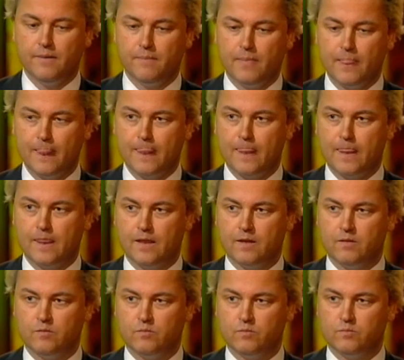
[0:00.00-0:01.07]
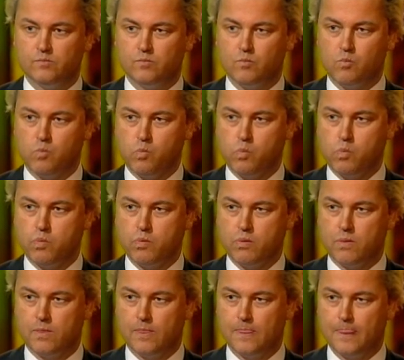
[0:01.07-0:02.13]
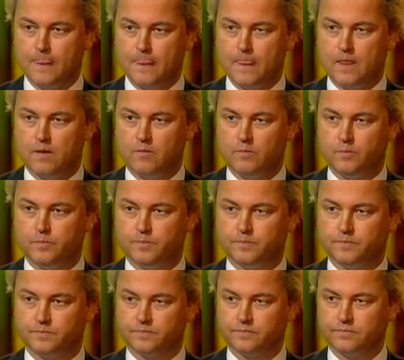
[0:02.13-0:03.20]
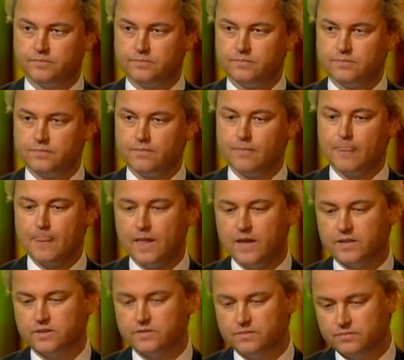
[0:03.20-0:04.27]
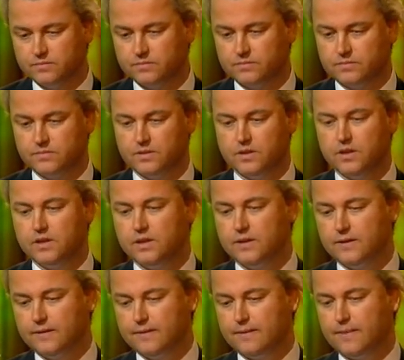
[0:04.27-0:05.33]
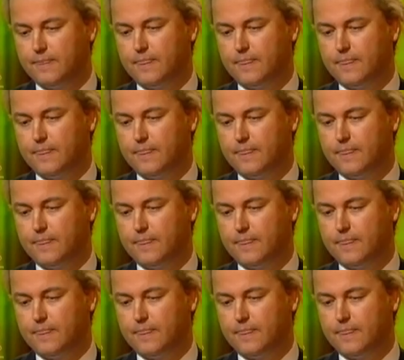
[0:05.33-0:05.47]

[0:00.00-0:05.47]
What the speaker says: with respect, he was convicted after a trial, after due legal process. Yes. You are talking